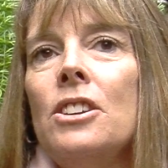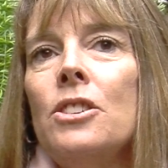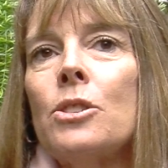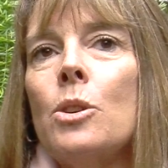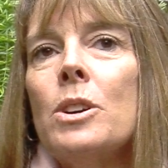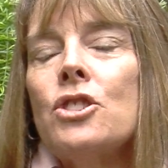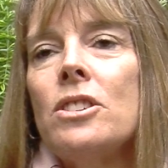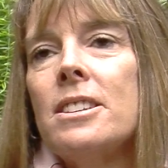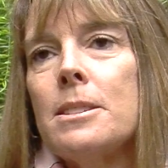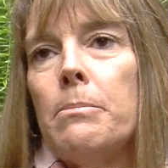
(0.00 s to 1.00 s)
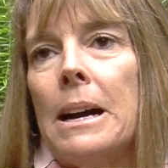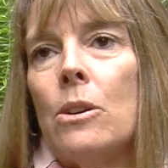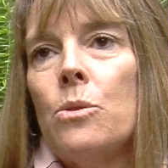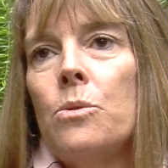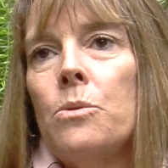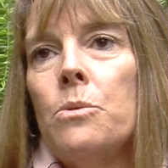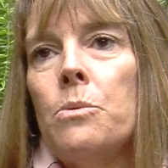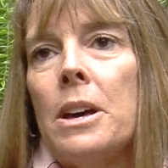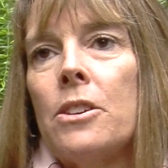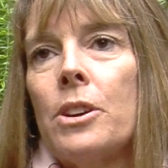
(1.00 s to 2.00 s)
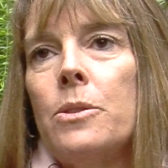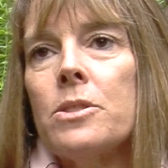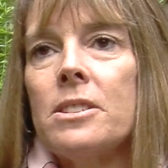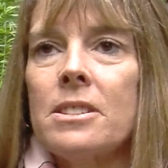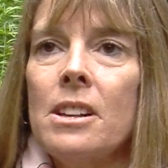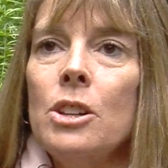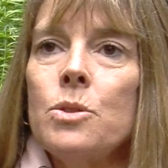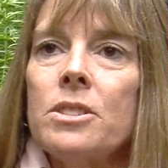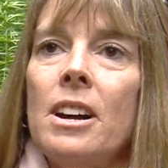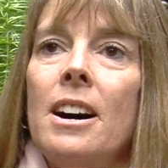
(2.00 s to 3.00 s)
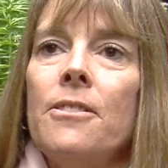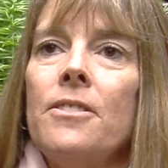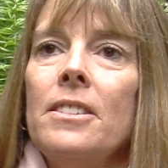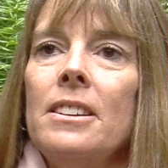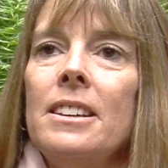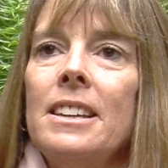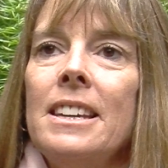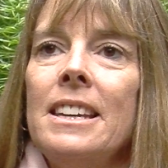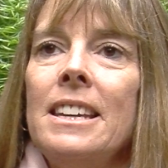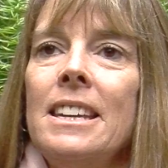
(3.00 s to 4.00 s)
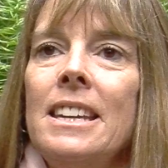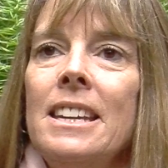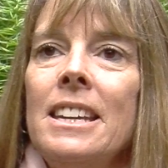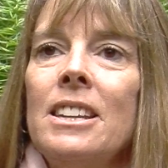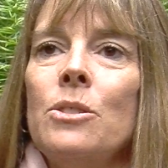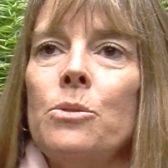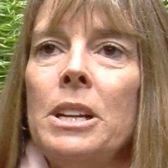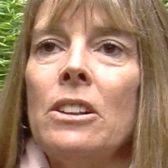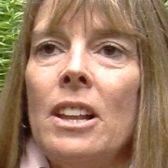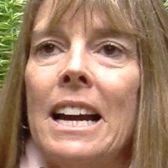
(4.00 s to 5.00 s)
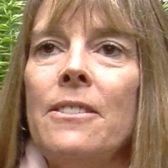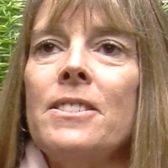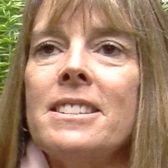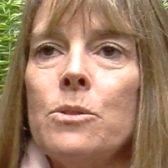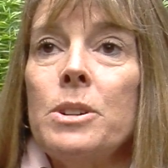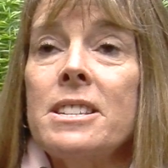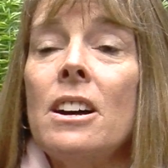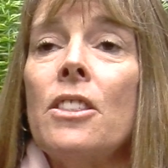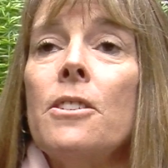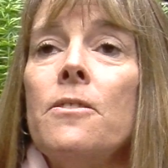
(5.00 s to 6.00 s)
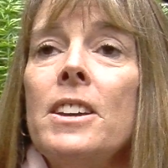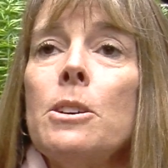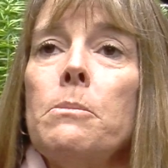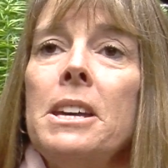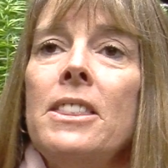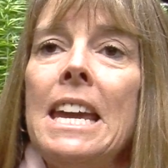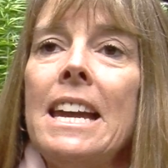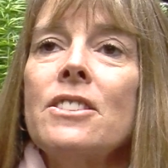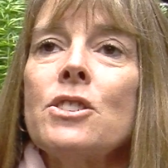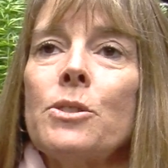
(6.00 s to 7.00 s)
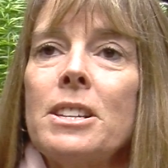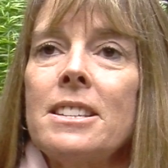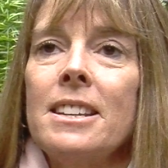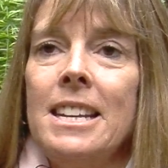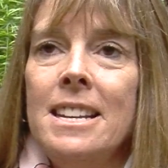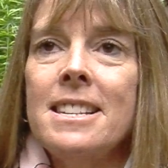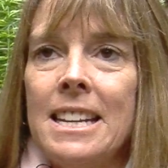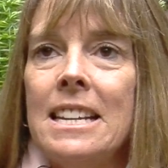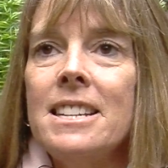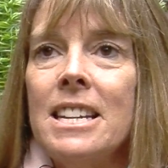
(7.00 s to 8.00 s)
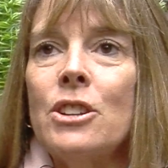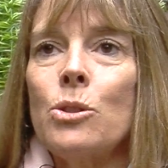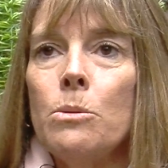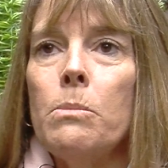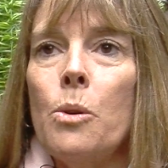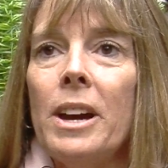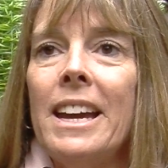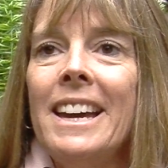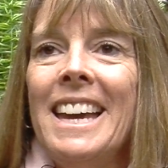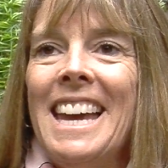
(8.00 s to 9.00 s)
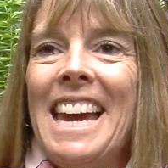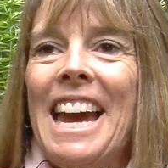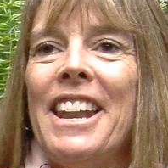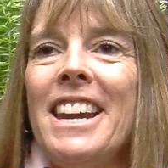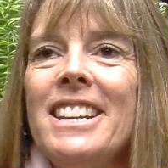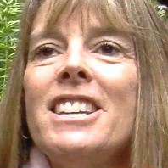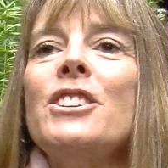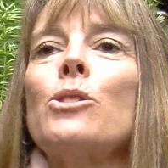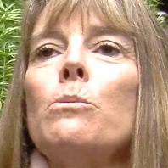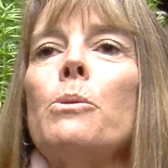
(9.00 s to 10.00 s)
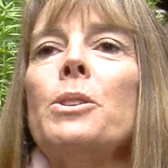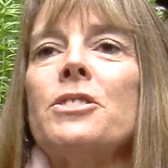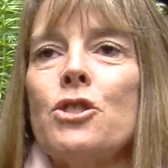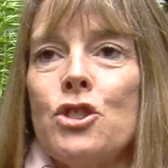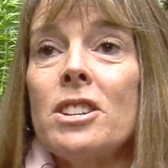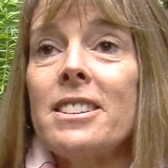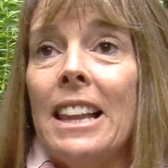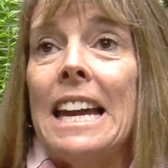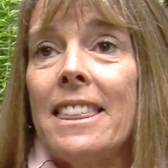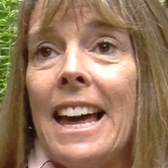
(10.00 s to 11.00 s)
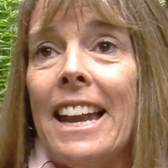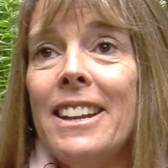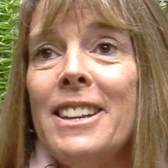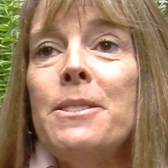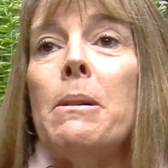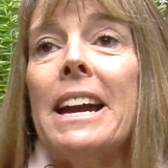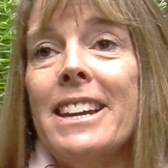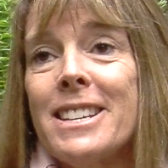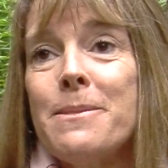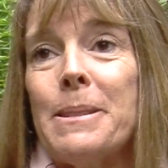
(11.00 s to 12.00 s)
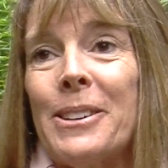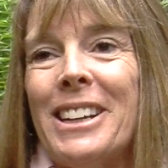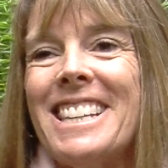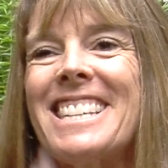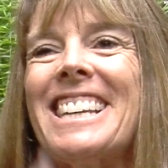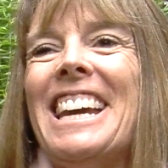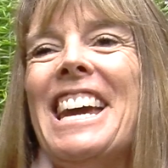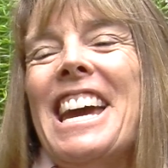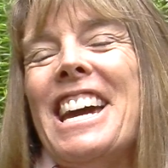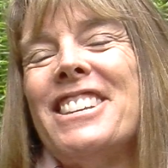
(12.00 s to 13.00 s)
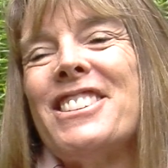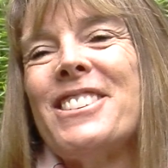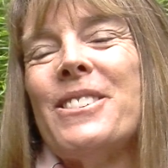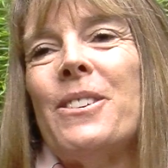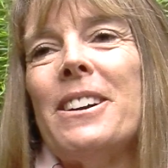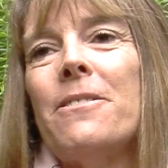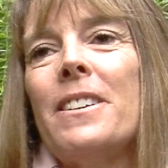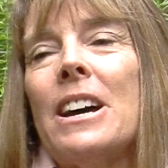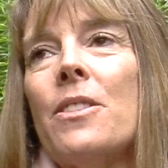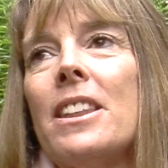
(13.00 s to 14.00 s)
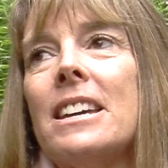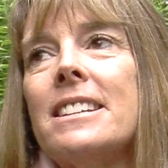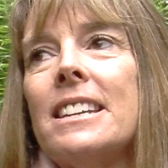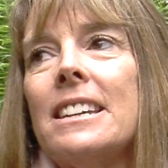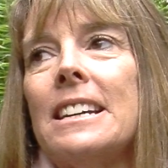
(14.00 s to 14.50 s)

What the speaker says: your question is about whether he was as closed off in real life as that we saw in the film, and the answer is he's an 18-year-old boy, and 18-year-old boys are just like that in my experience. And so I found that